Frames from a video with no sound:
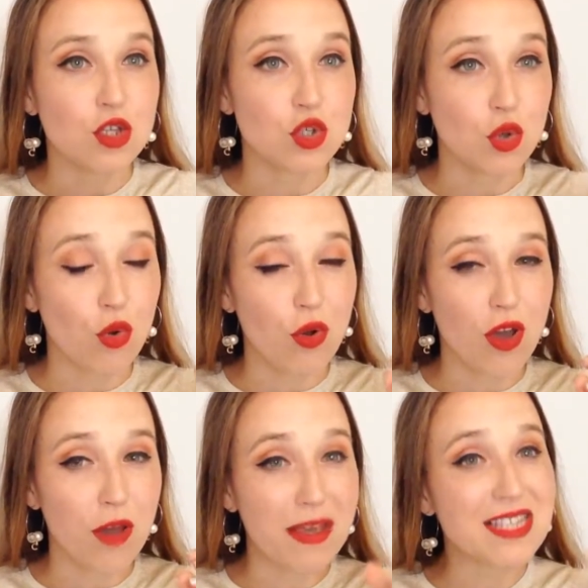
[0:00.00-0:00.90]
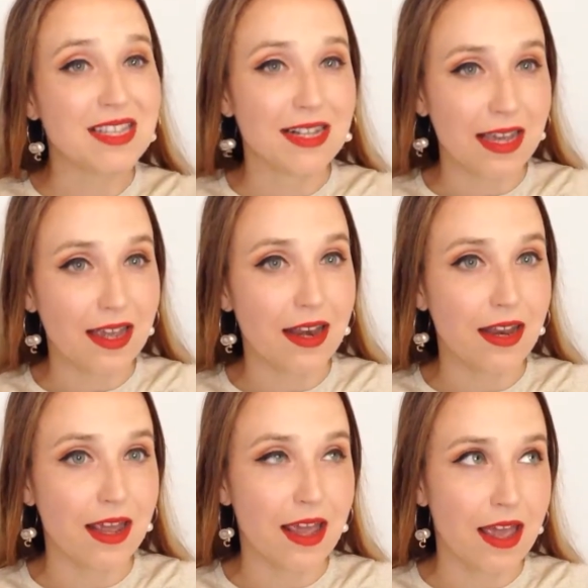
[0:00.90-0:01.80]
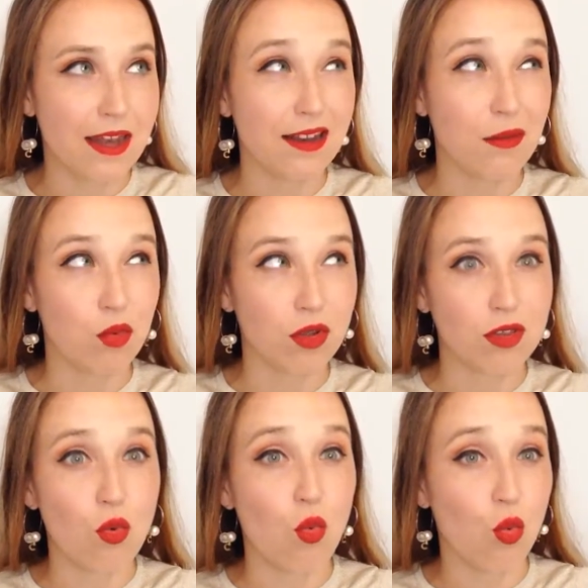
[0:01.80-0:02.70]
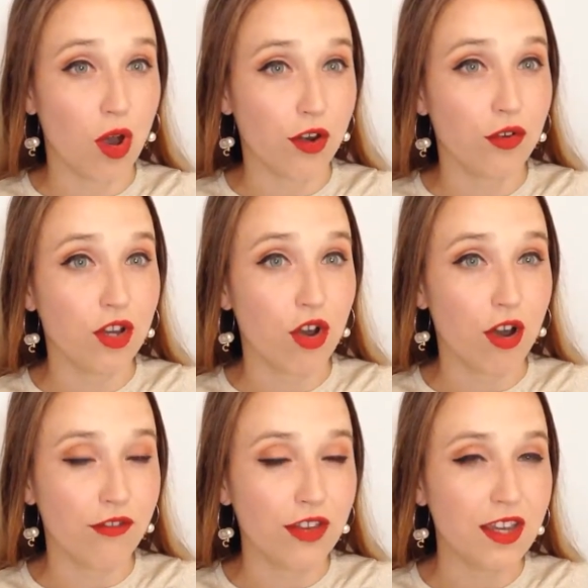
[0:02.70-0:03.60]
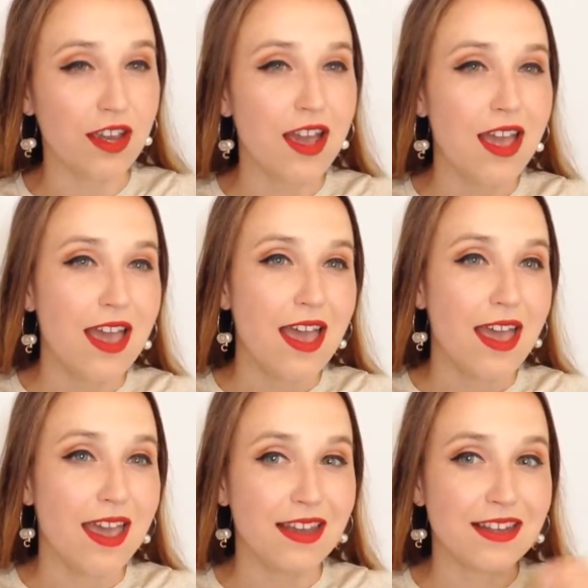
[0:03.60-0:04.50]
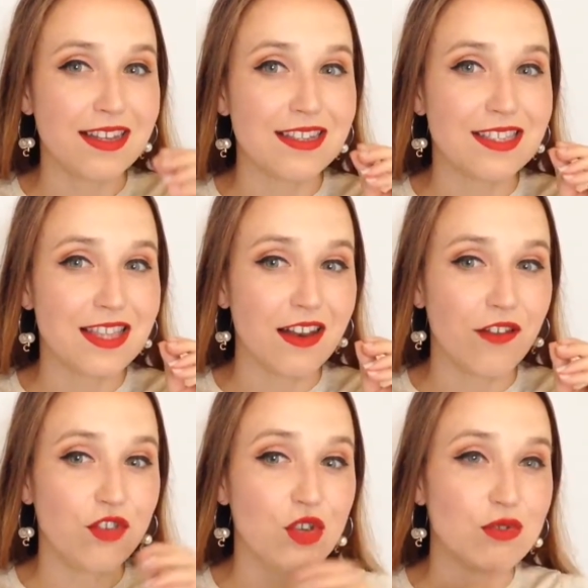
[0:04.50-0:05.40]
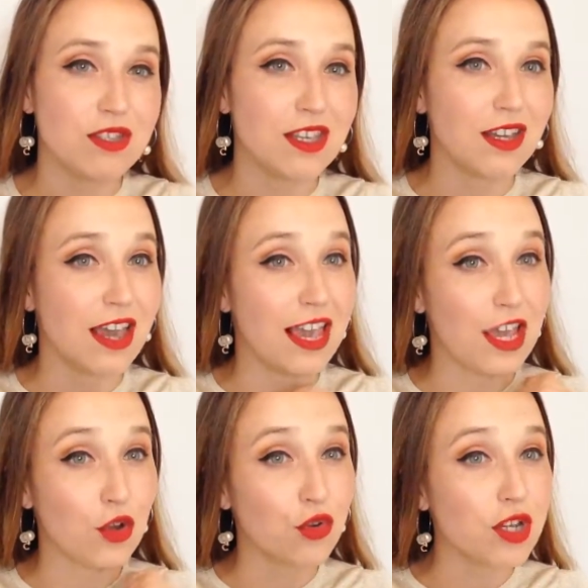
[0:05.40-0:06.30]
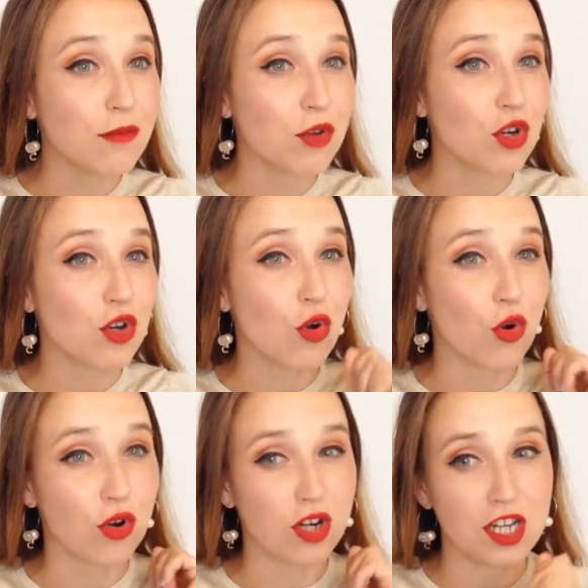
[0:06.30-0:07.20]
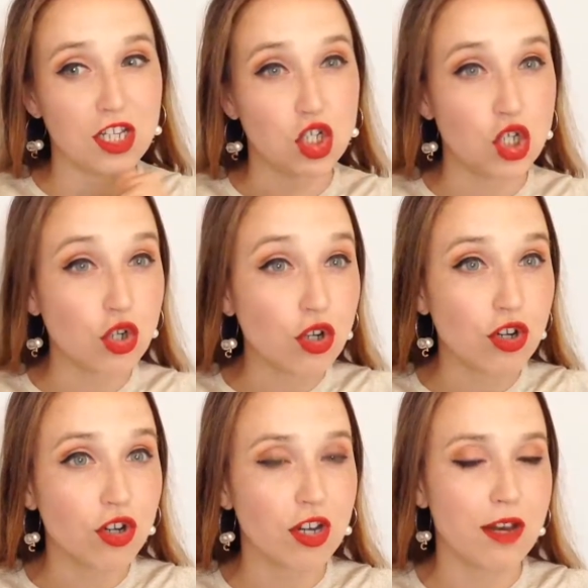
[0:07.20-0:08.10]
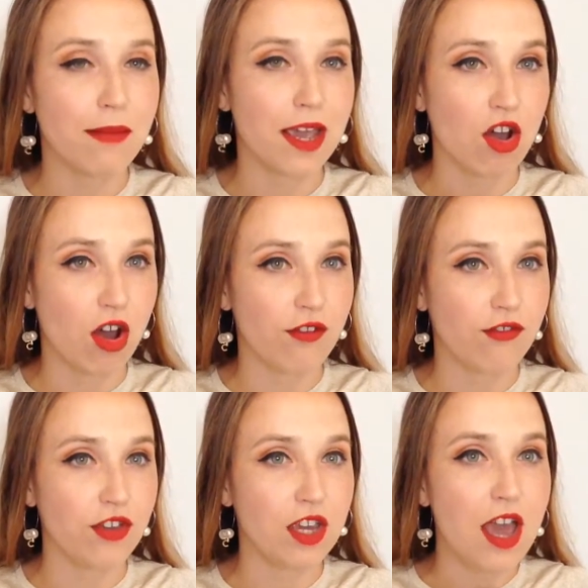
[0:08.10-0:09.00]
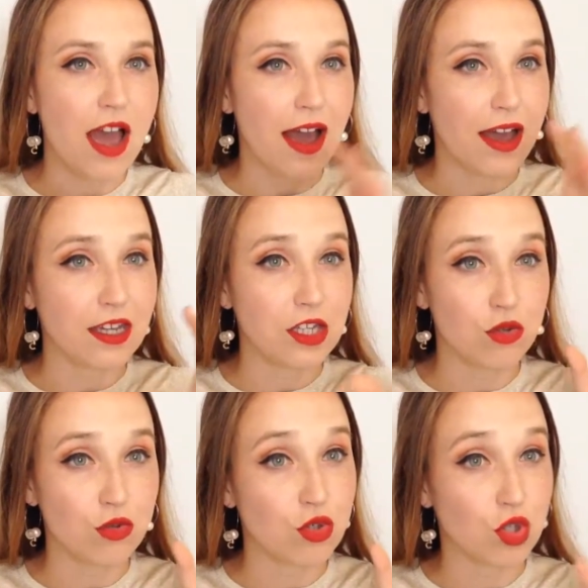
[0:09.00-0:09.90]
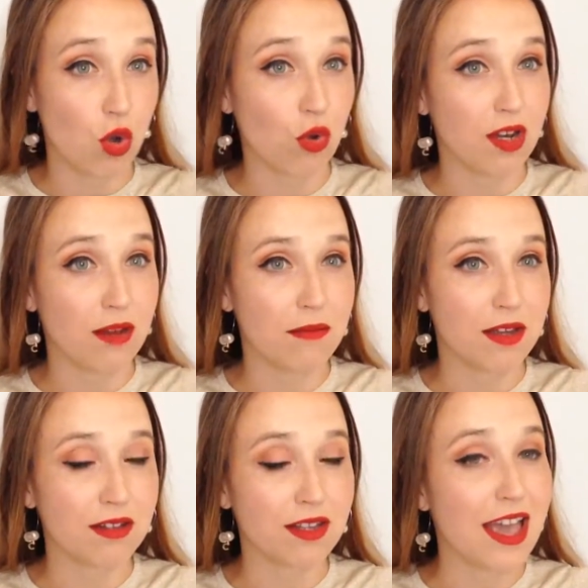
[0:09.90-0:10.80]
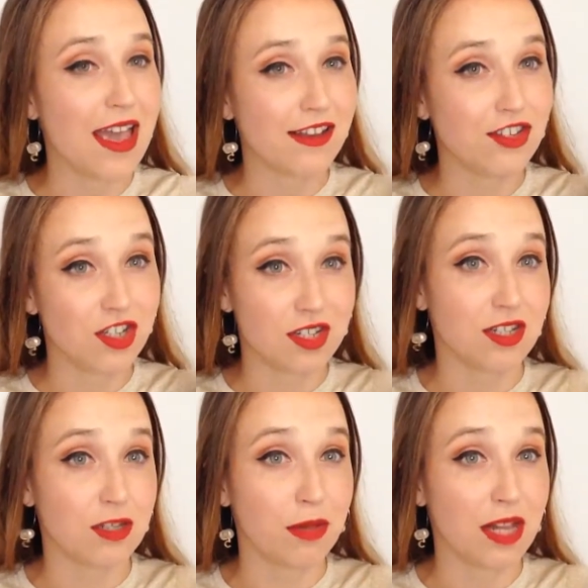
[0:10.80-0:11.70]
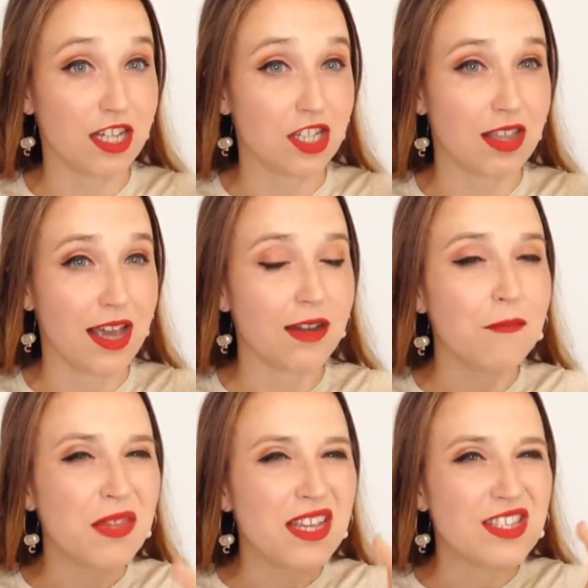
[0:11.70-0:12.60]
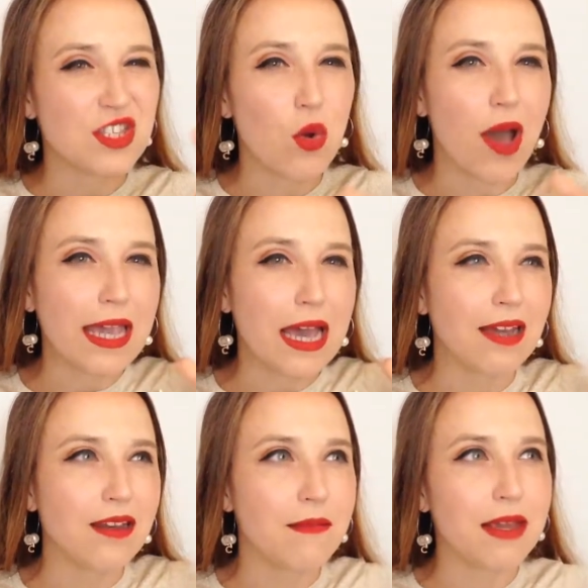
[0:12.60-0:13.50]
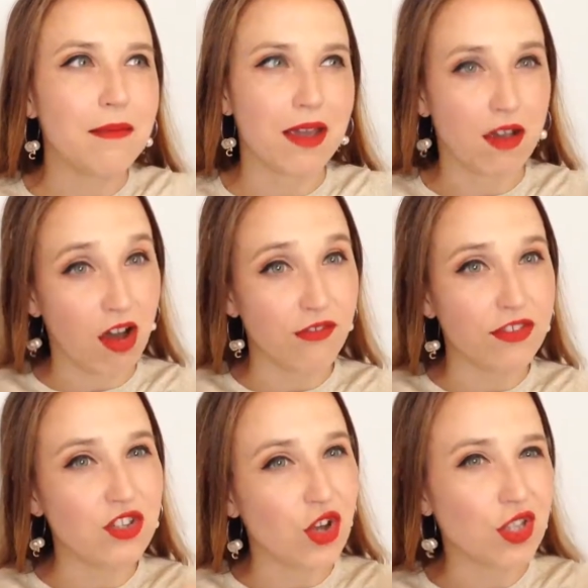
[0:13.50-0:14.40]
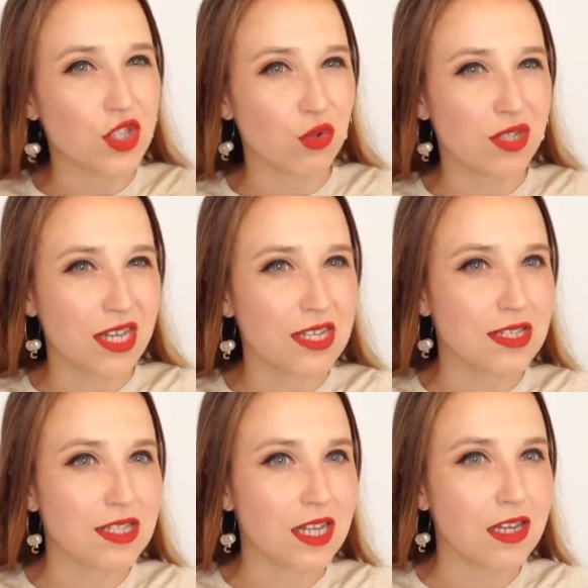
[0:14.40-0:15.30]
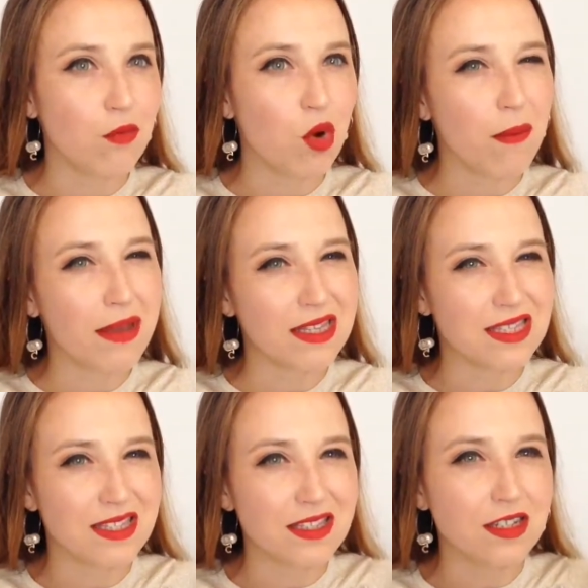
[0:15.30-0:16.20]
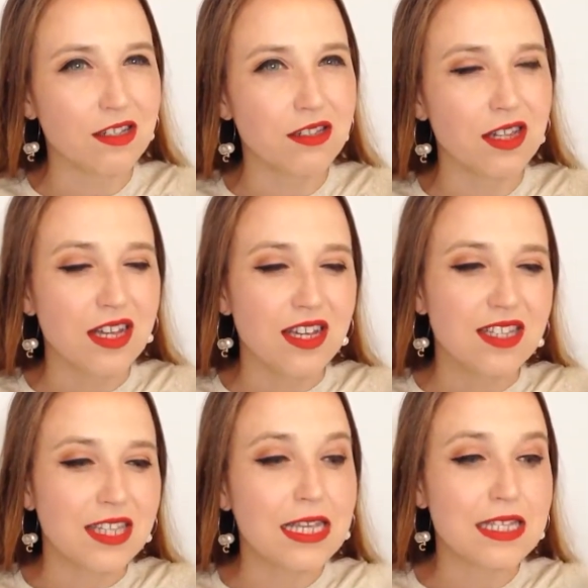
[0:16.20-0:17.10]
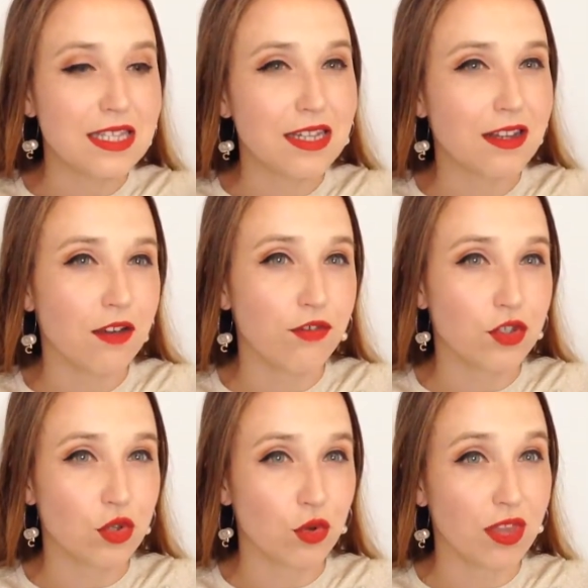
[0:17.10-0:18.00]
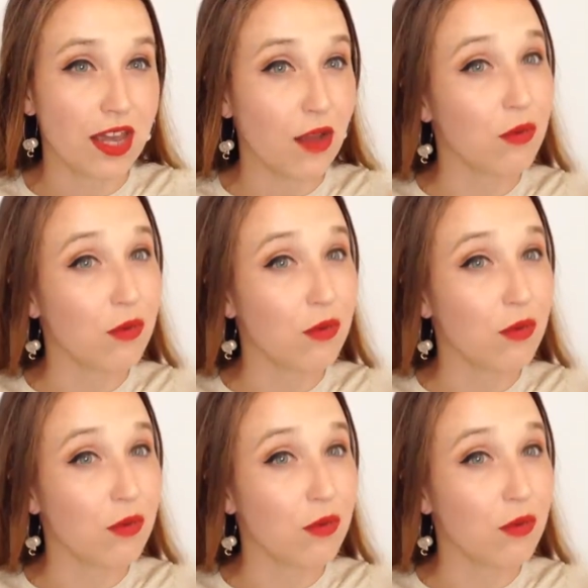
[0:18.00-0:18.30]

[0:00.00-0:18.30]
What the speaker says: So basically, I kind of ended up with watery coffee. And instead of using a creamer or a sugar in my coffee, I used coconut milk and just a splash of that. So I kind of made my coffee not so tasty anymore, but still tasty enough so that